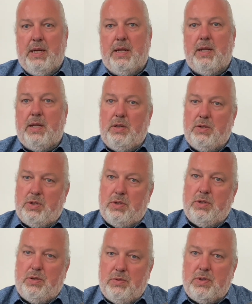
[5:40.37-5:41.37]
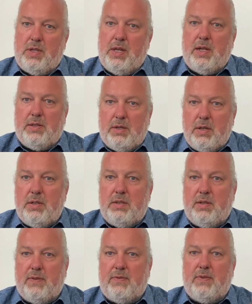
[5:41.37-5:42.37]
then you should use the
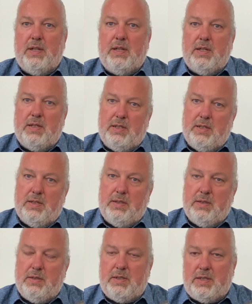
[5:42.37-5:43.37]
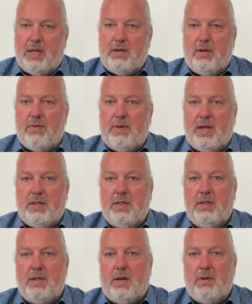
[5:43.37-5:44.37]
alternative instead of
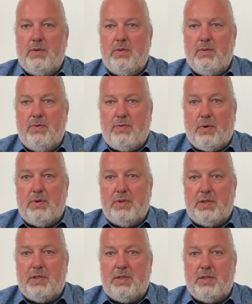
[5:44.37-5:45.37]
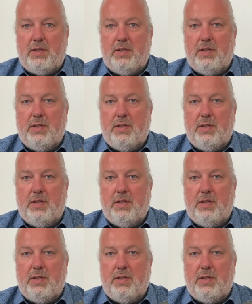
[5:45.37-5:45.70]
cutting down forests